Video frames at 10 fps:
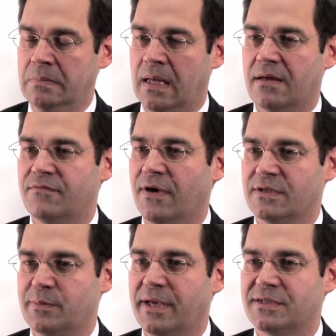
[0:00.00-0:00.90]

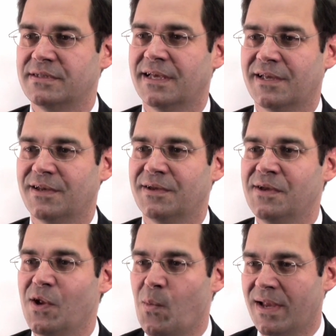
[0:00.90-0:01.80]
advise the patient they're going to
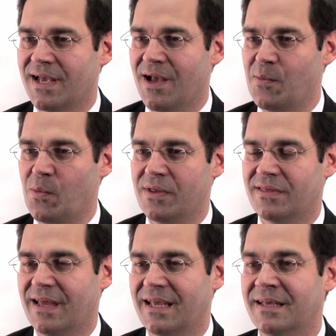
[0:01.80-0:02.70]
wake up
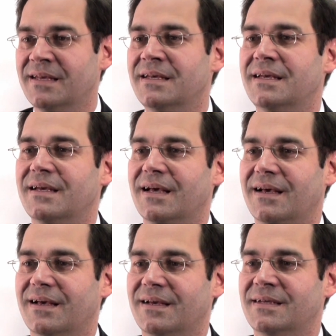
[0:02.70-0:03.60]
with a
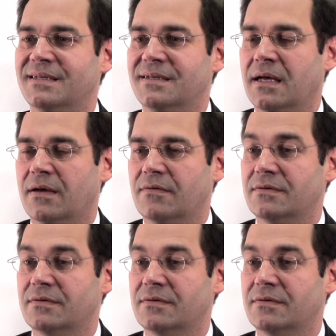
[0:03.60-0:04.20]
a